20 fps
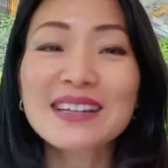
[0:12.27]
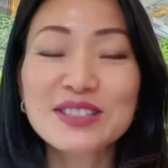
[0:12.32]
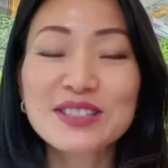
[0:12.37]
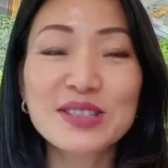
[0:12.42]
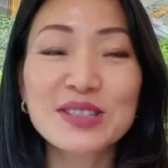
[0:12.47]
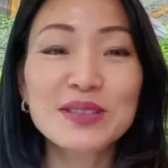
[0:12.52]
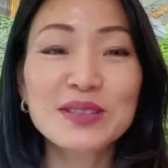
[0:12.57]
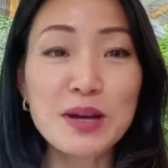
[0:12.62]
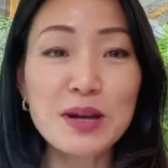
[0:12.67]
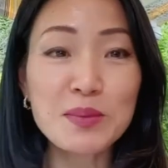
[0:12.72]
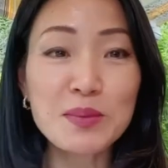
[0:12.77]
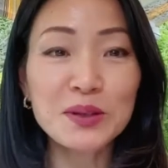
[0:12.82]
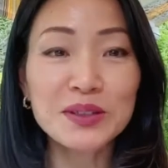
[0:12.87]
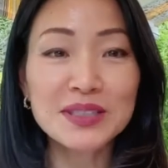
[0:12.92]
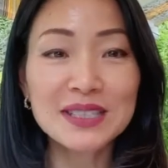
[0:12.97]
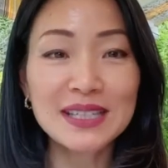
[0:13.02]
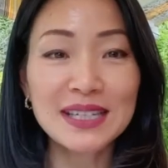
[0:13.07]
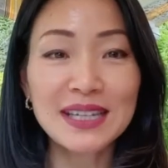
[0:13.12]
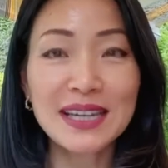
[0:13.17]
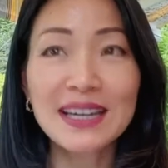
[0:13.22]
to the
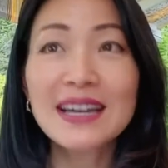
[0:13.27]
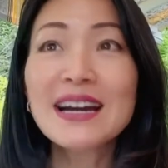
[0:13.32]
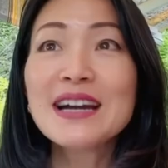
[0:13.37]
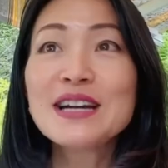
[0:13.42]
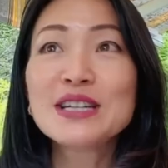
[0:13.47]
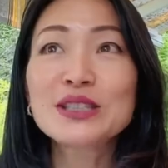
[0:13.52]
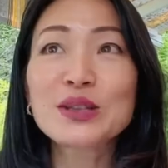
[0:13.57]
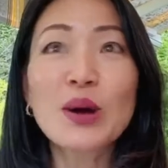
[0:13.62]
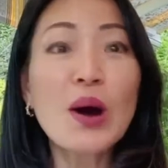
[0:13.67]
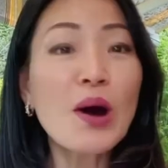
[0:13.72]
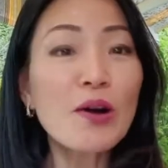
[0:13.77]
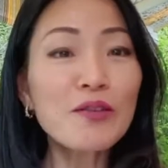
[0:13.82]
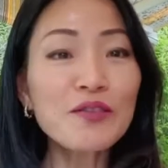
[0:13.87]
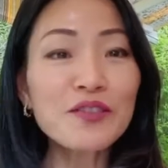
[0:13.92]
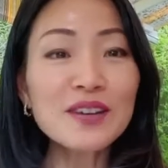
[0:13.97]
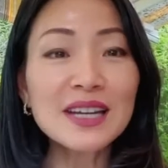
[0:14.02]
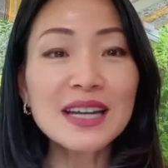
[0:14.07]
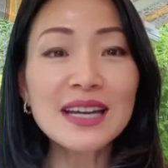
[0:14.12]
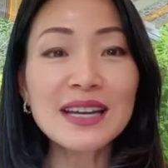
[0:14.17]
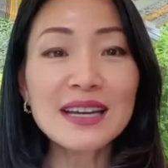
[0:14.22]
community to
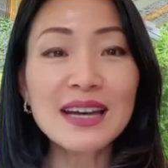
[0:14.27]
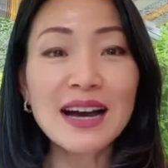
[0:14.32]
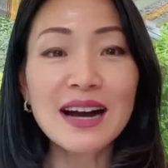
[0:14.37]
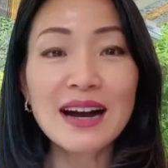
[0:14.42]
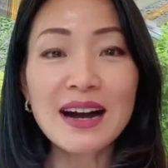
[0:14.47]
hopefully